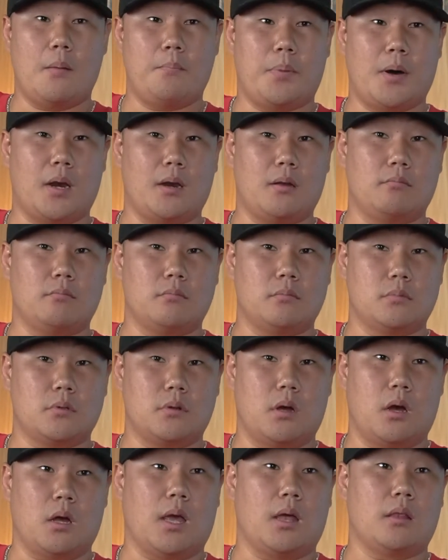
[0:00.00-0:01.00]
But
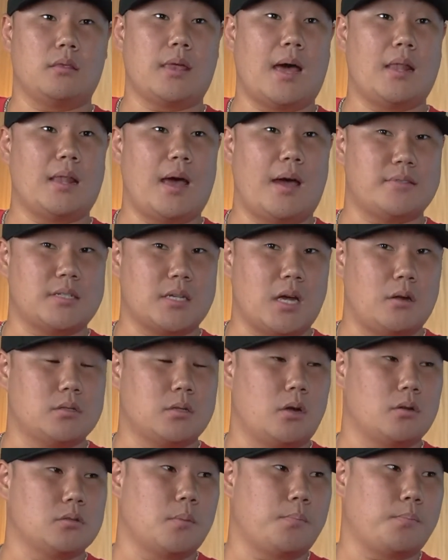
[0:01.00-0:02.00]
again, that lifestyle is
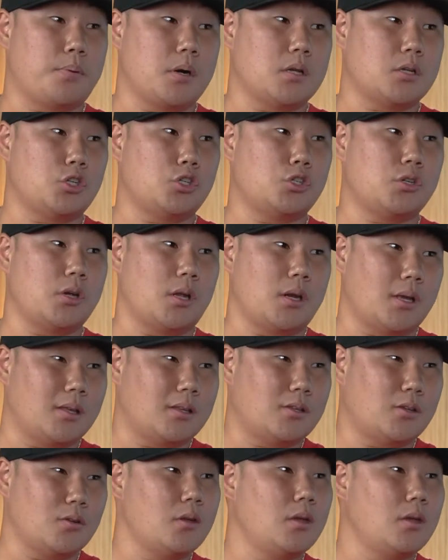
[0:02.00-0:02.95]
also pretty shitty too.